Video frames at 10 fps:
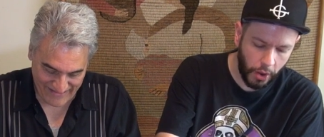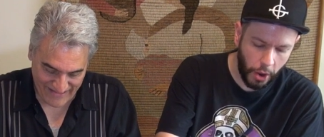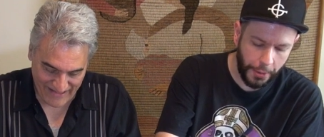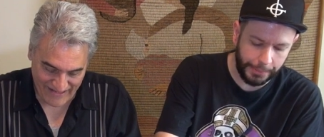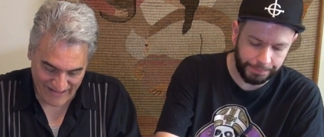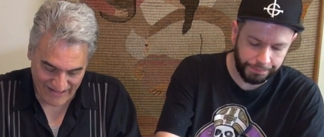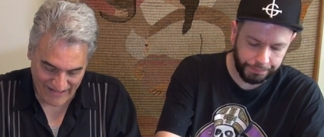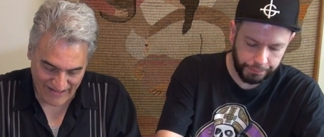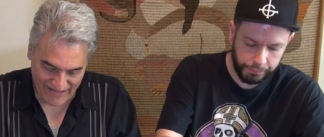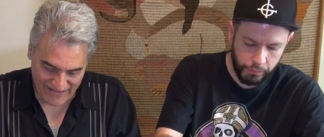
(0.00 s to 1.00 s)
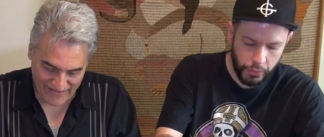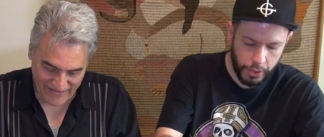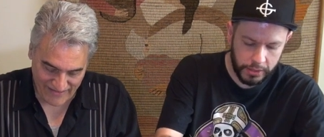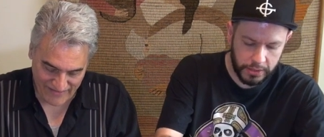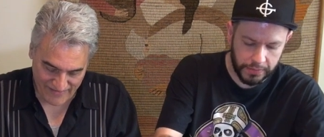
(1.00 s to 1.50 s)
Speaker 1: Oh,
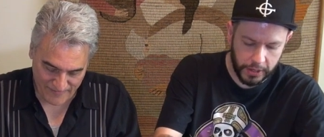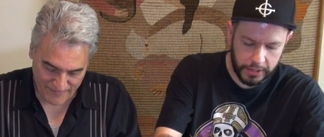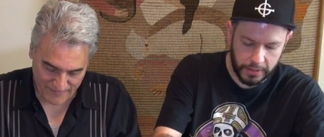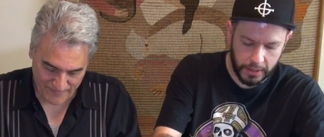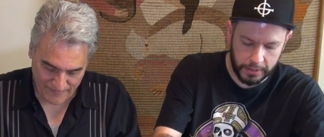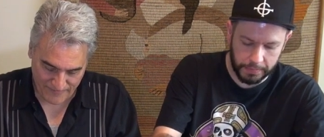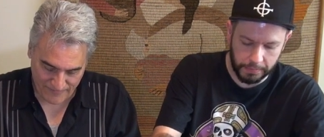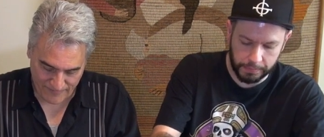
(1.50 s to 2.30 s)
this is very solid.